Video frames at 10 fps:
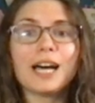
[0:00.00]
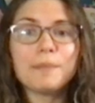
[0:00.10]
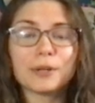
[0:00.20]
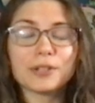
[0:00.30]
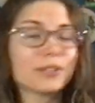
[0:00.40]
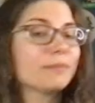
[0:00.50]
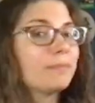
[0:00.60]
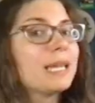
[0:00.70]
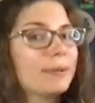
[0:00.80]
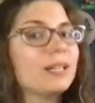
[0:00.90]
murdered.
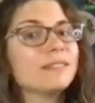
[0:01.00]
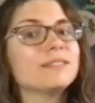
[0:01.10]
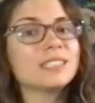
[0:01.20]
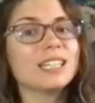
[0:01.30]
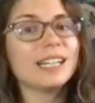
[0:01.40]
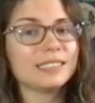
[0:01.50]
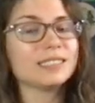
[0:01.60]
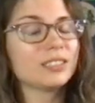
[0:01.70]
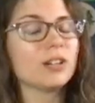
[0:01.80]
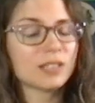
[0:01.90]
People have got to
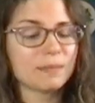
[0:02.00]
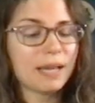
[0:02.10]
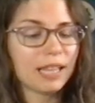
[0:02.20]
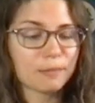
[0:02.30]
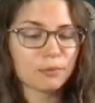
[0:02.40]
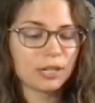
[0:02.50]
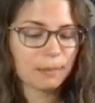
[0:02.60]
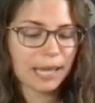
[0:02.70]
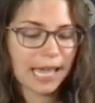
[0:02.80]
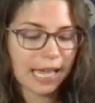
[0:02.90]
start smelling pretty
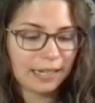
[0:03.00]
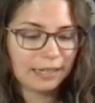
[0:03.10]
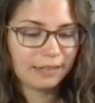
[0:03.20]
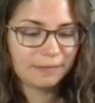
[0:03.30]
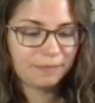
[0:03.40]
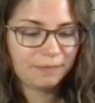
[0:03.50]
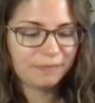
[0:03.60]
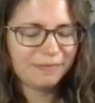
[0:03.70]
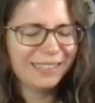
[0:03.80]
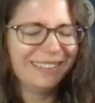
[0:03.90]
bad.
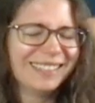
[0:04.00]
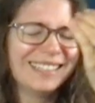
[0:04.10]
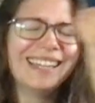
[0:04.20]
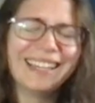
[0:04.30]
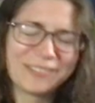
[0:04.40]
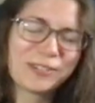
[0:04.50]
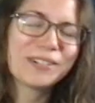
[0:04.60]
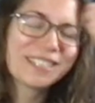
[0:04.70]
Of course,